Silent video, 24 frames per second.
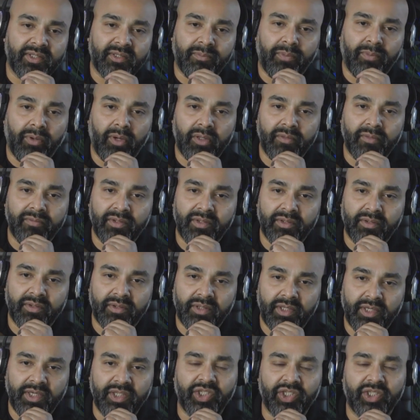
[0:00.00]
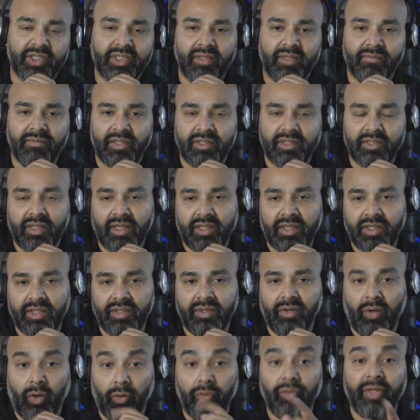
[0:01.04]
as part of an initiative
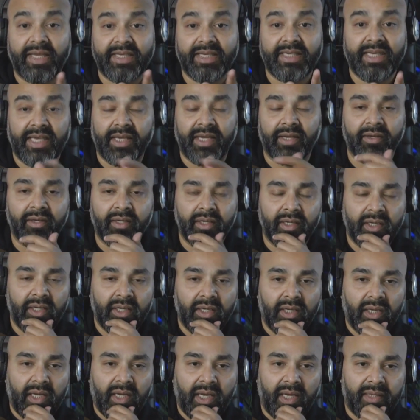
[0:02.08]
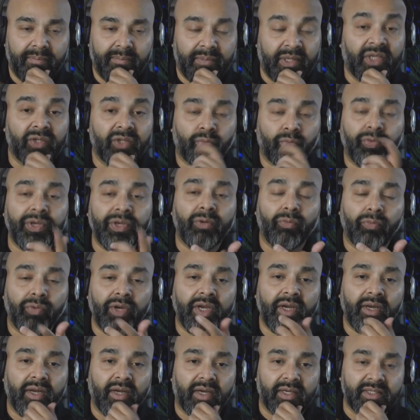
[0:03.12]
decided on that day. And because we
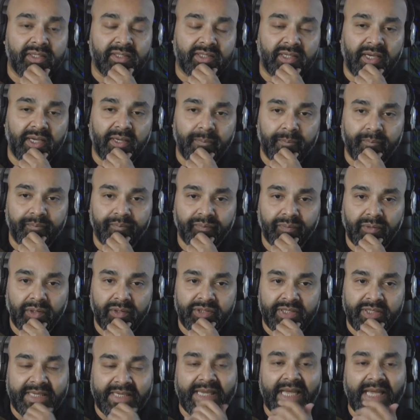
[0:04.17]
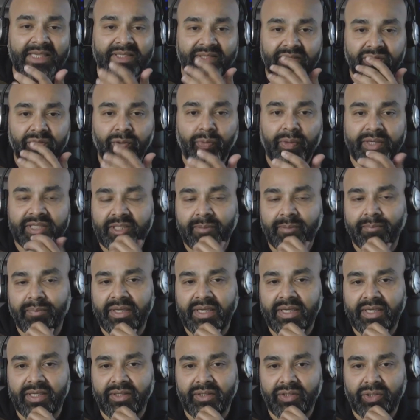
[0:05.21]
realized that to get to $20
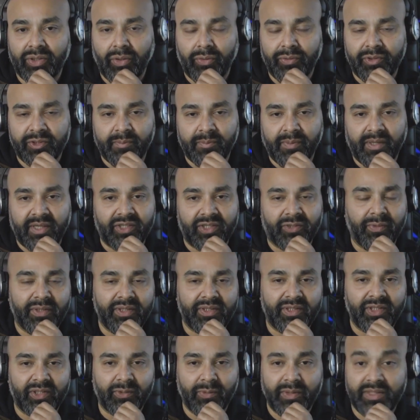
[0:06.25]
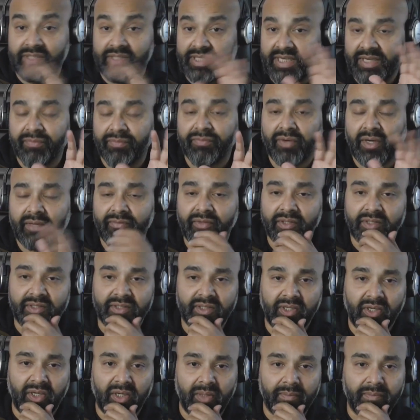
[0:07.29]
billion by 2020 in 5
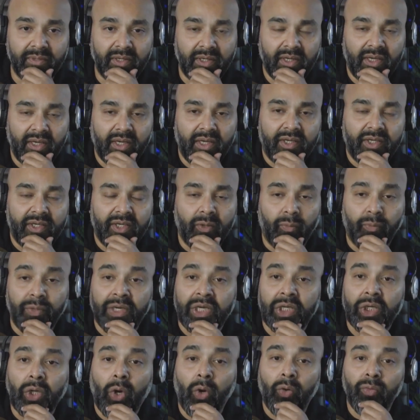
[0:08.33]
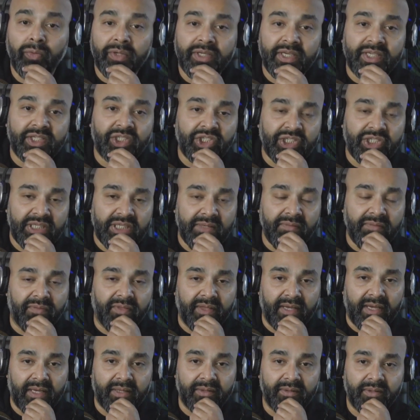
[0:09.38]
years' time, we could only
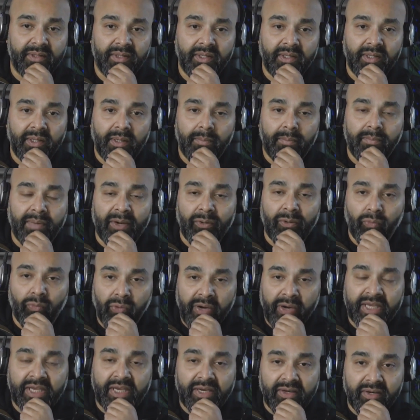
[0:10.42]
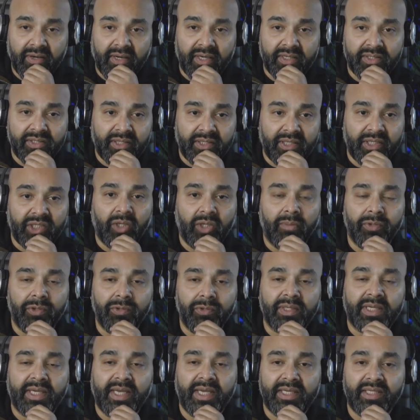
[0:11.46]
achieve that by recognizing and
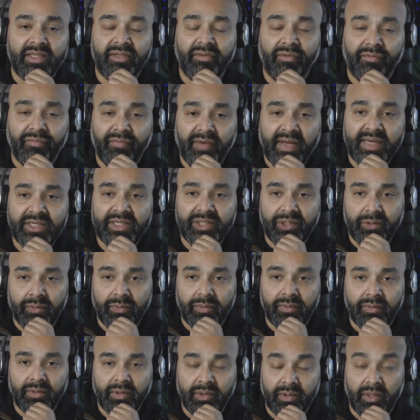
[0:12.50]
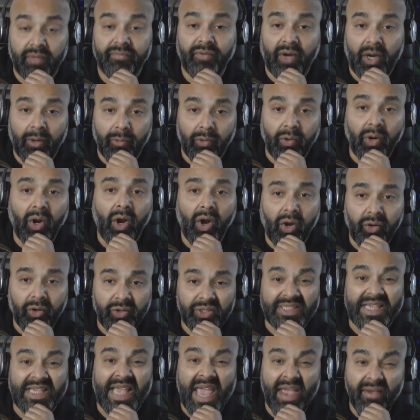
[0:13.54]
communicating the value of our
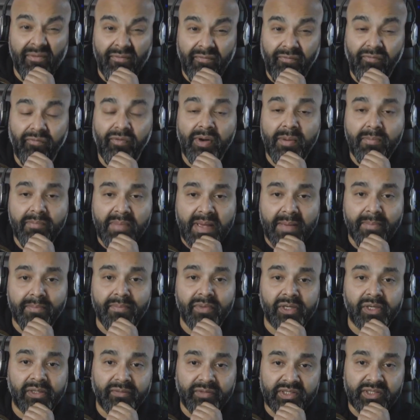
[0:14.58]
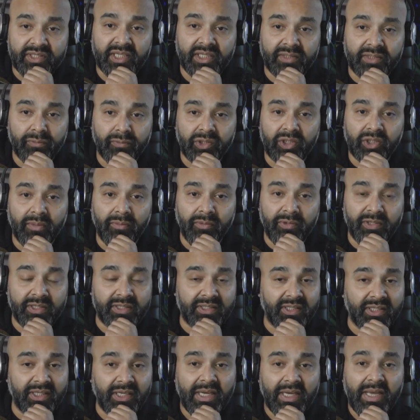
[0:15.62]
Ohana to every member of the Salesforce
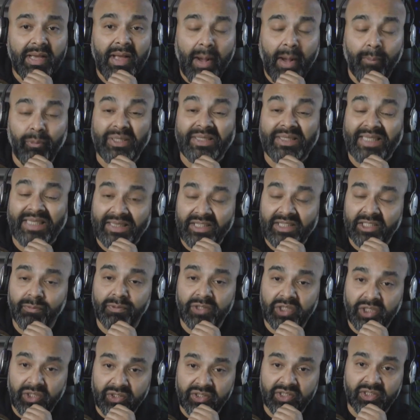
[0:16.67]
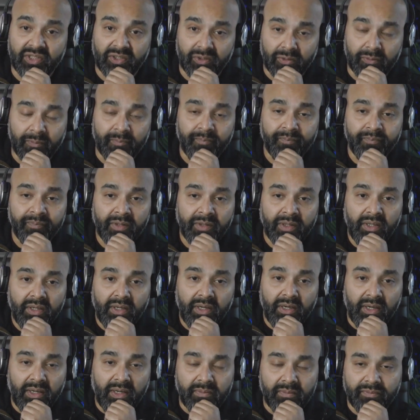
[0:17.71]
community. And we did this with gusto.
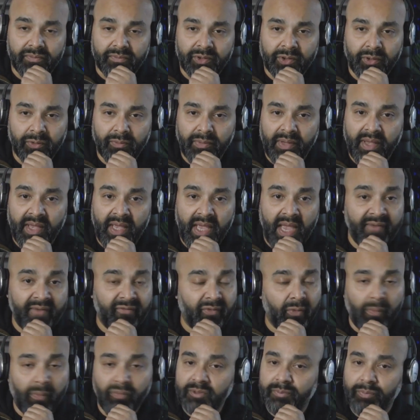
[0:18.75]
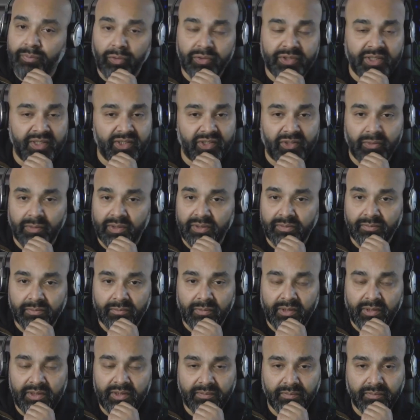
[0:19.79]
So everyone was bought into it,
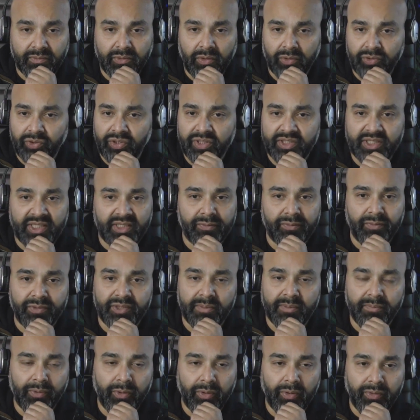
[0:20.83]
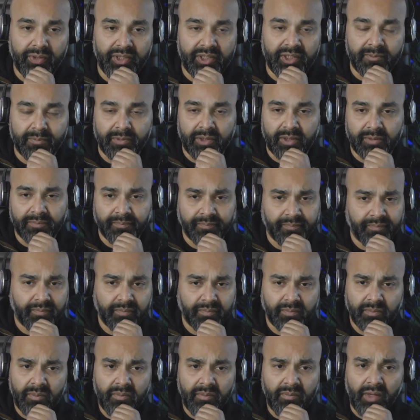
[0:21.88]
right? Not just Salesforce employees, but
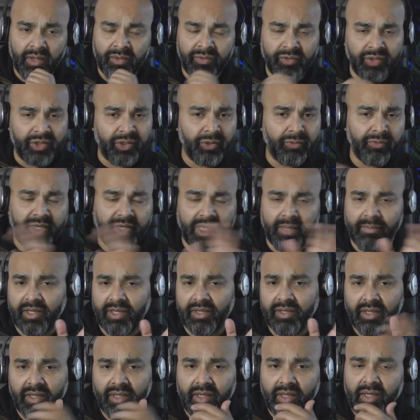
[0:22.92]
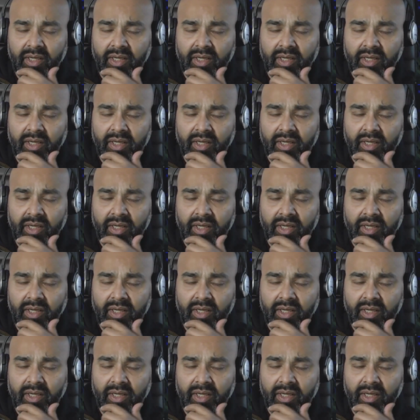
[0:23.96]
you name it.